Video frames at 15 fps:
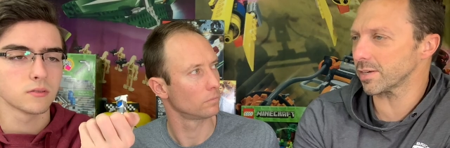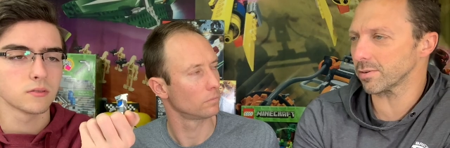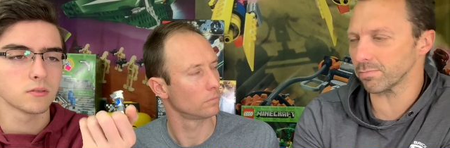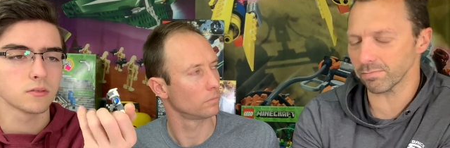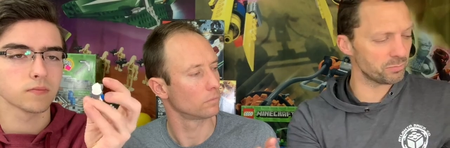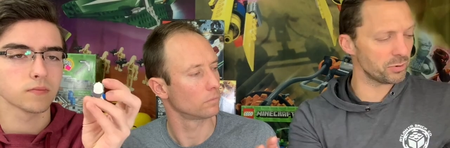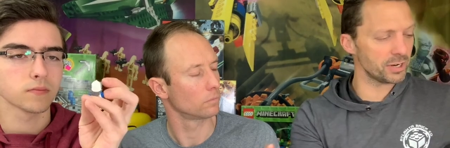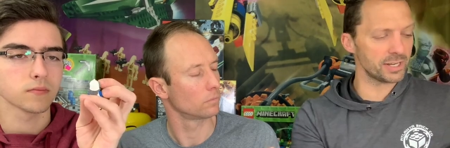
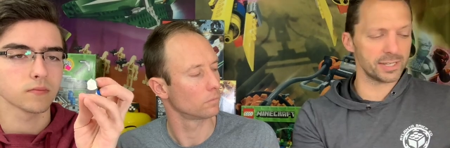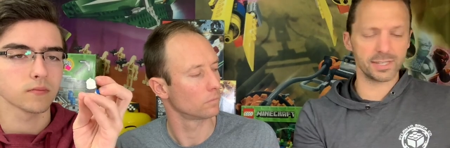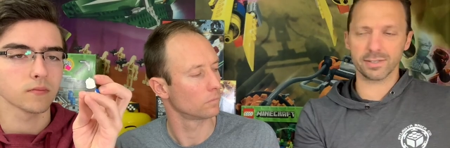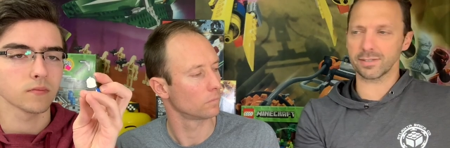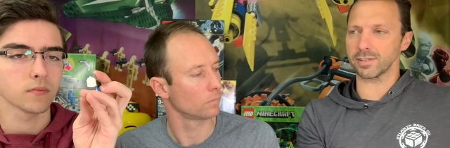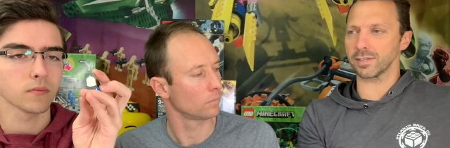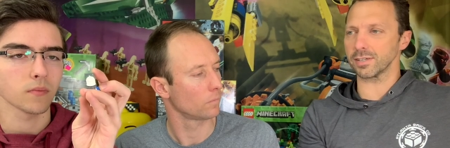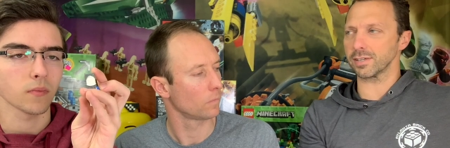Speaker 1: him pretty
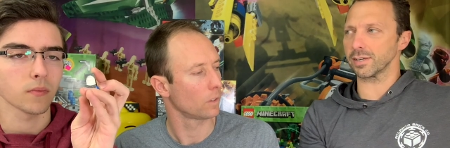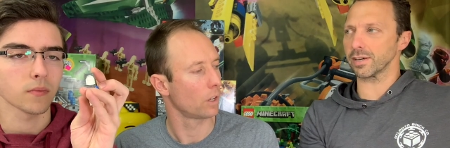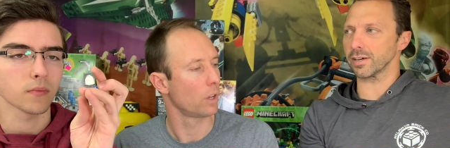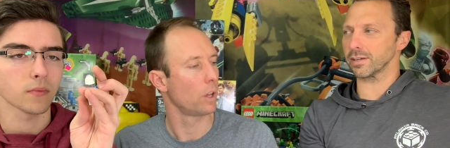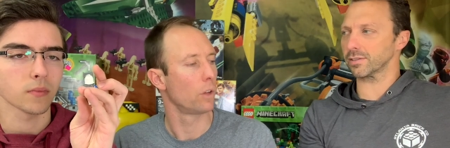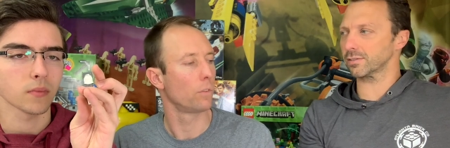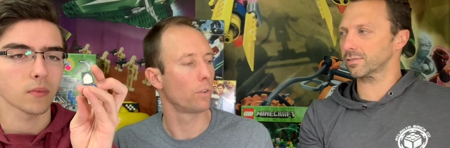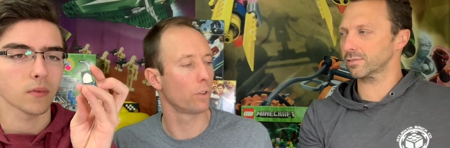easy to
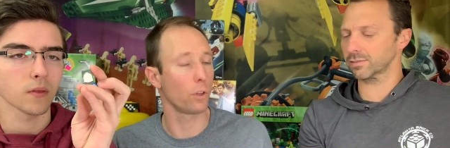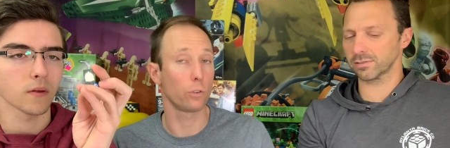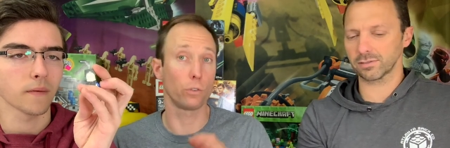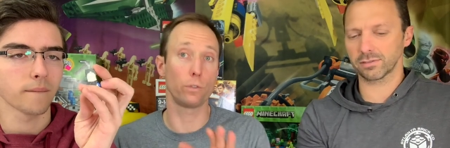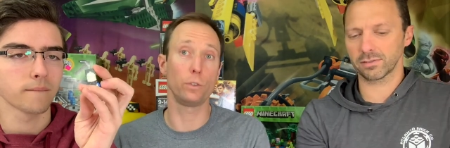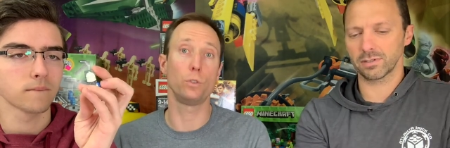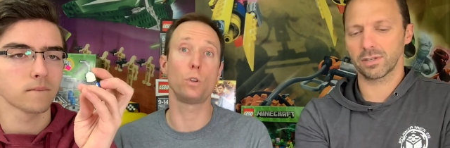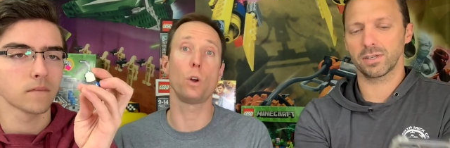get.
Speaker 2: For those
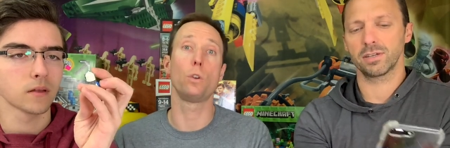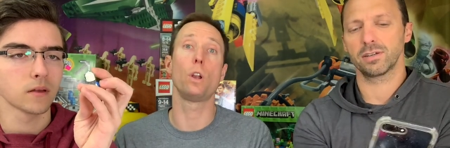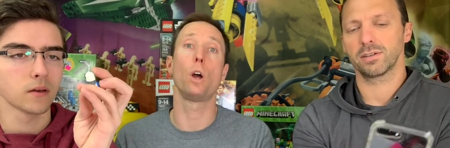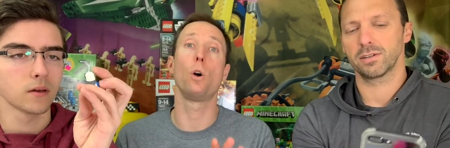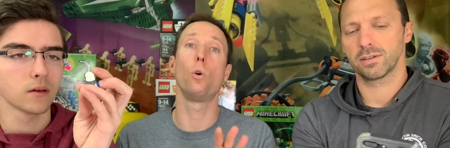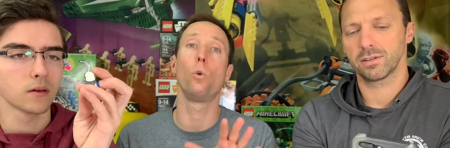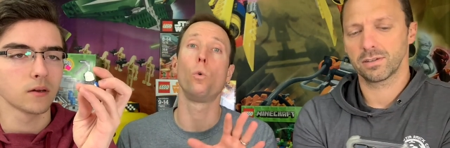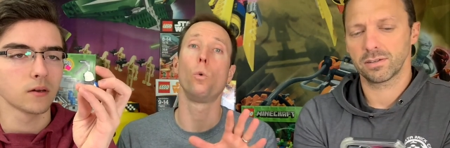of you who don't
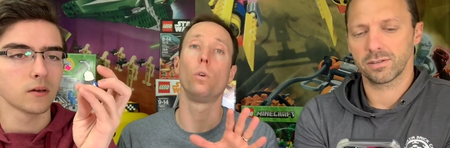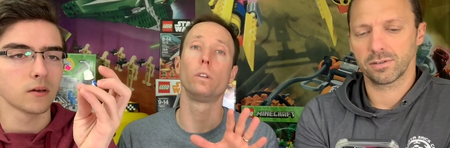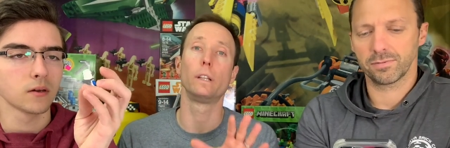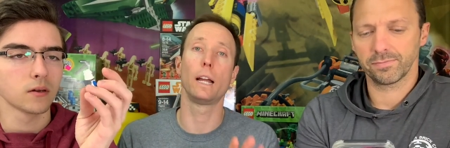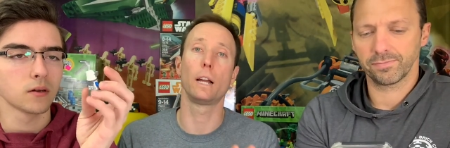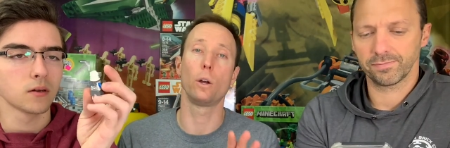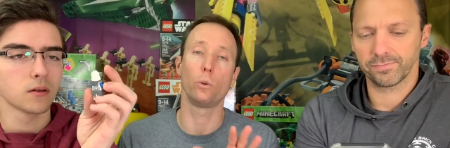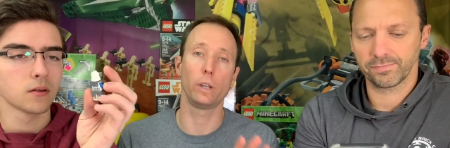know
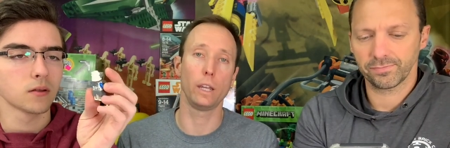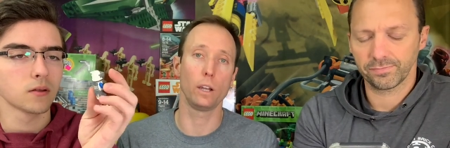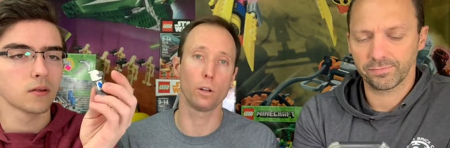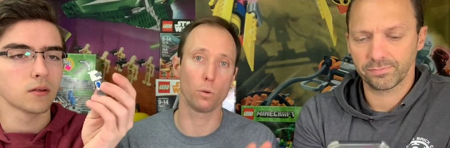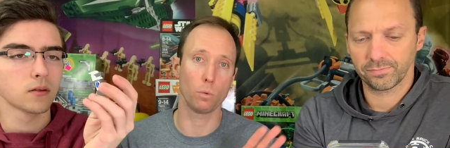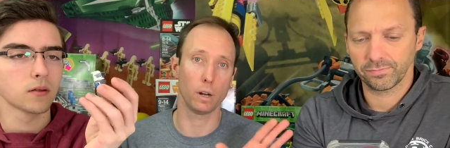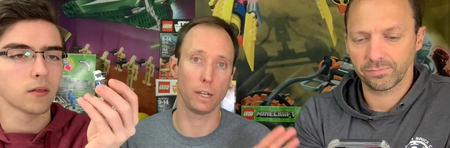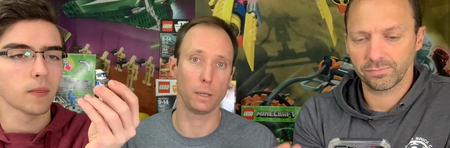Lego
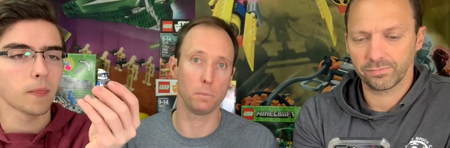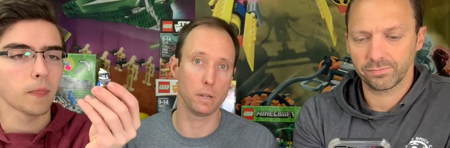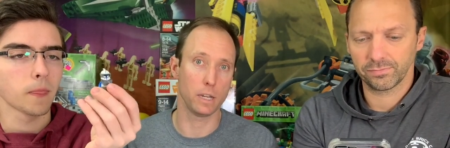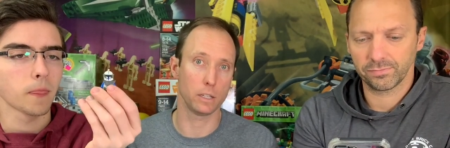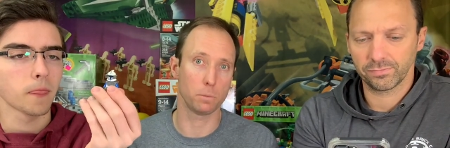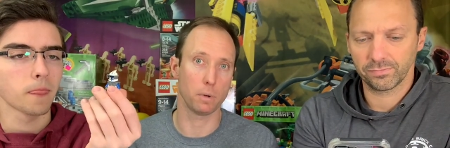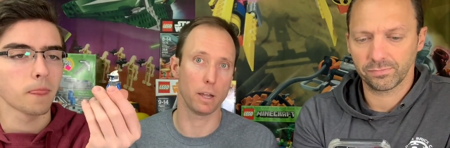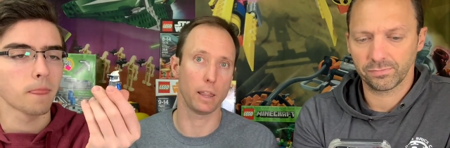gear, what he
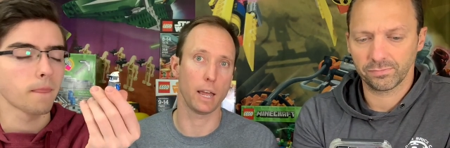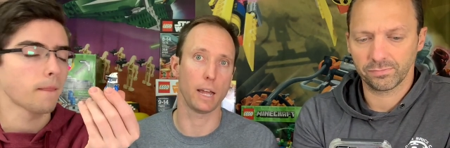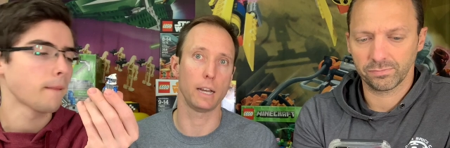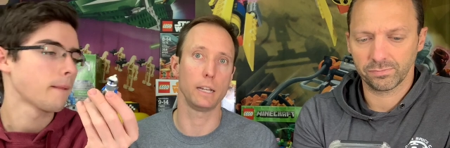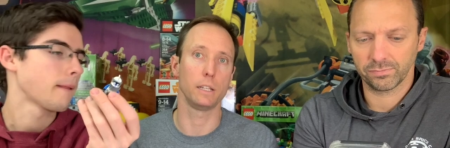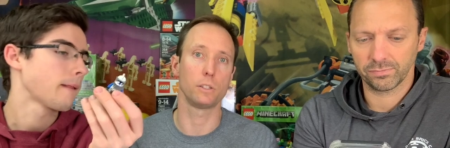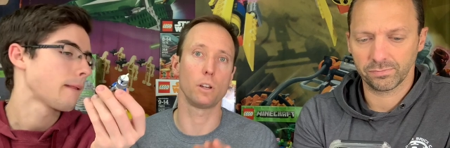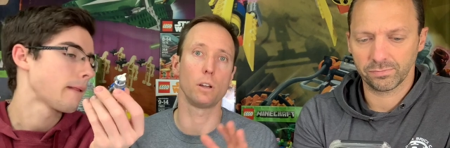means by that
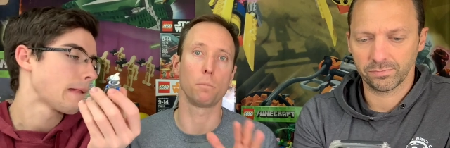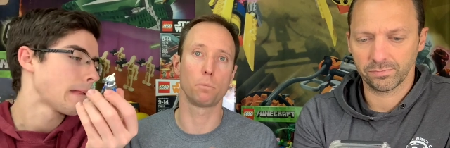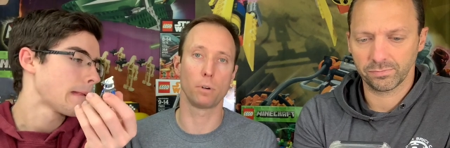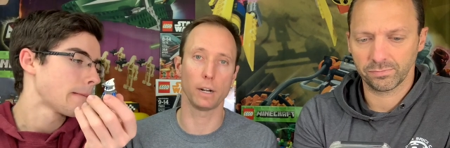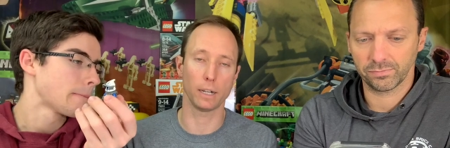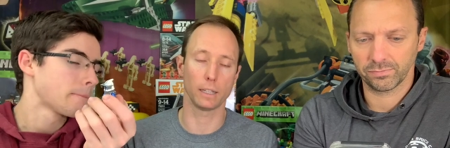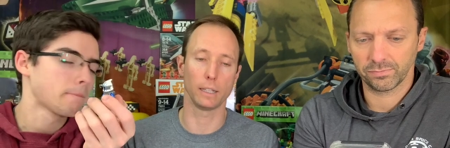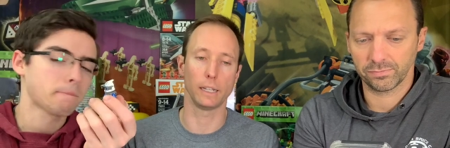is on
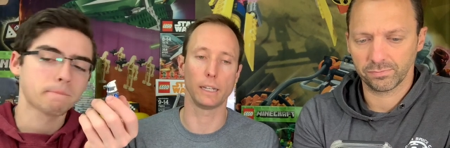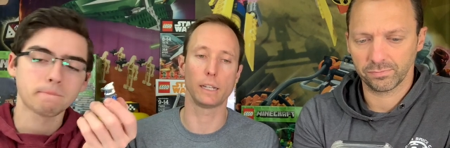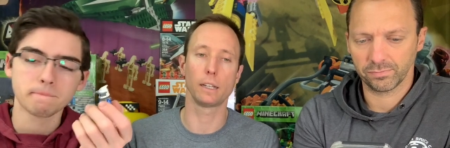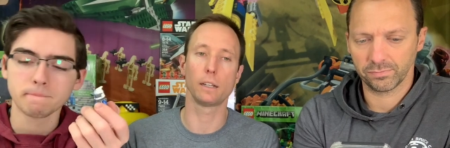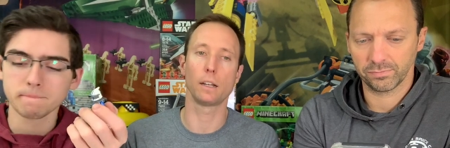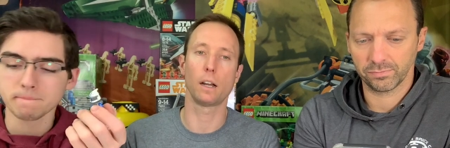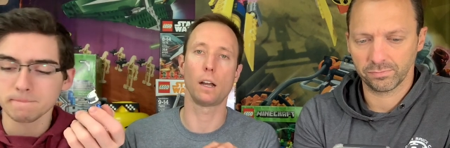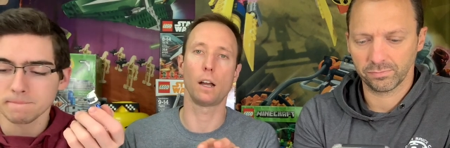BrickLink,
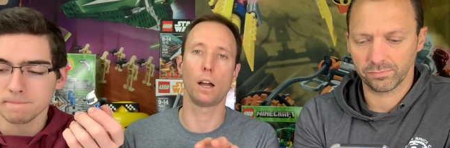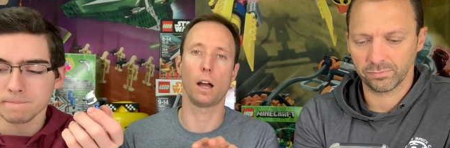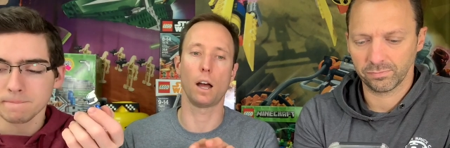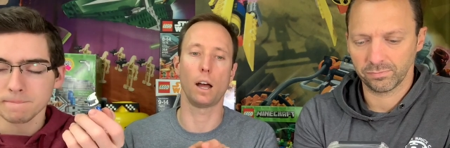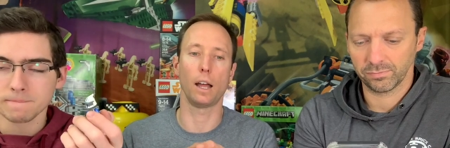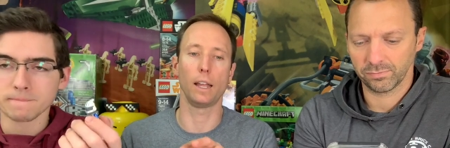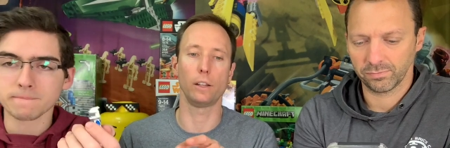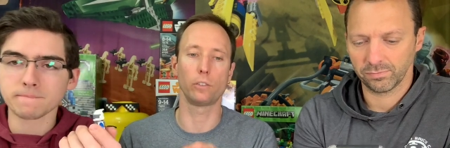
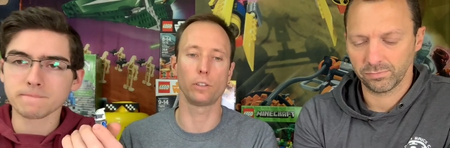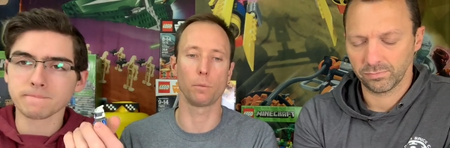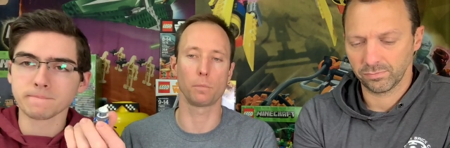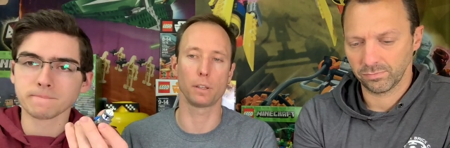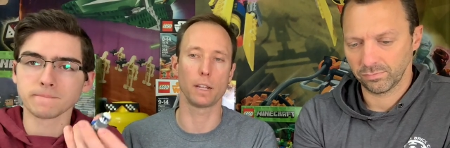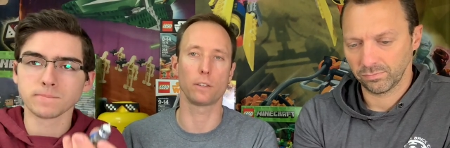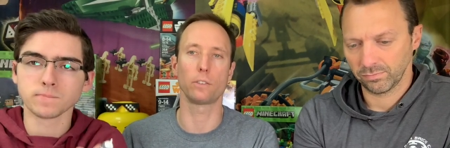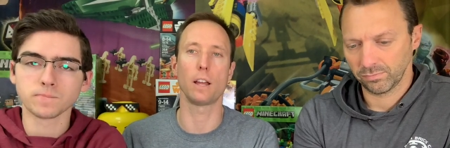uh, it's
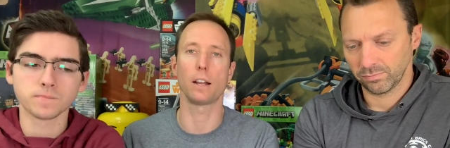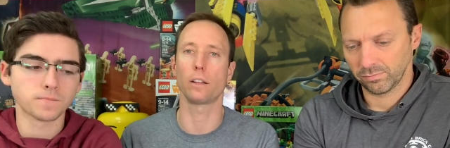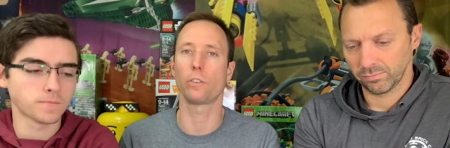something that's not a